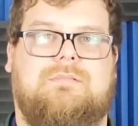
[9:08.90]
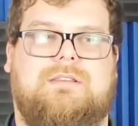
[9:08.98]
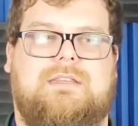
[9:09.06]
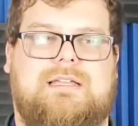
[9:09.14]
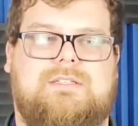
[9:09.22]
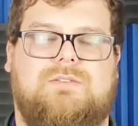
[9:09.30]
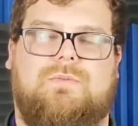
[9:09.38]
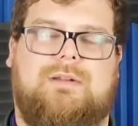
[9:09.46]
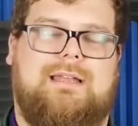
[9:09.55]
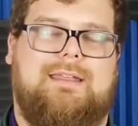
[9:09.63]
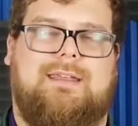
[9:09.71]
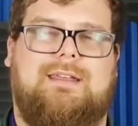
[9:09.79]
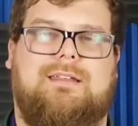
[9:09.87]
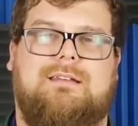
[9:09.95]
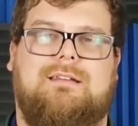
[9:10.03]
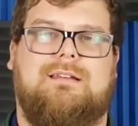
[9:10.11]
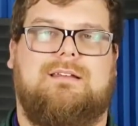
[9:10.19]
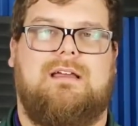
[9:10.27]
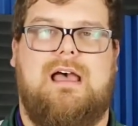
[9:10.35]
that's what I did.
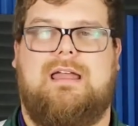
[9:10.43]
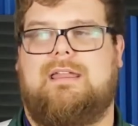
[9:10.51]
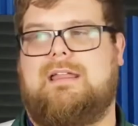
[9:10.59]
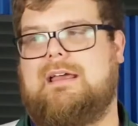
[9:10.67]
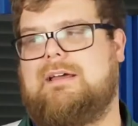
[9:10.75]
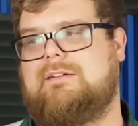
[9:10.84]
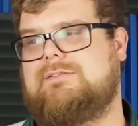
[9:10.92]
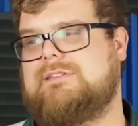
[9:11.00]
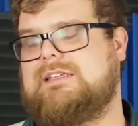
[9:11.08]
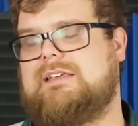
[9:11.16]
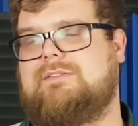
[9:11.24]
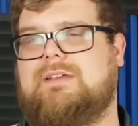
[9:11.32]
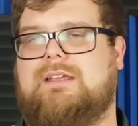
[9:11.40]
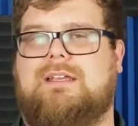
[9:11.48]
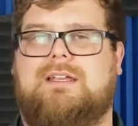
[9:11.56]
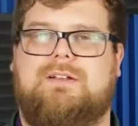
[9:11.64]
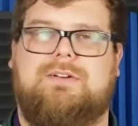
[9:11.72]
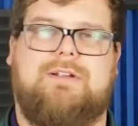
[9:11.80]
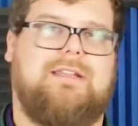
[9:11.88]
I didn't have
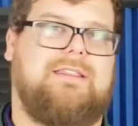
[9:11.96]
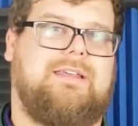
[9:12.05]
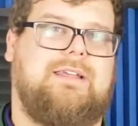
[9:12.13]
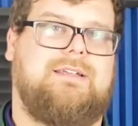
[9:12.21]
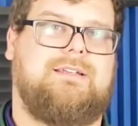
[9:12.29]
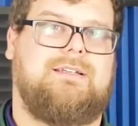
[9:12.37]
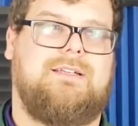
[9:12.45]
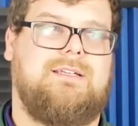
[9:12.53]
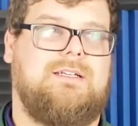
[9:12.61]
TV or anything.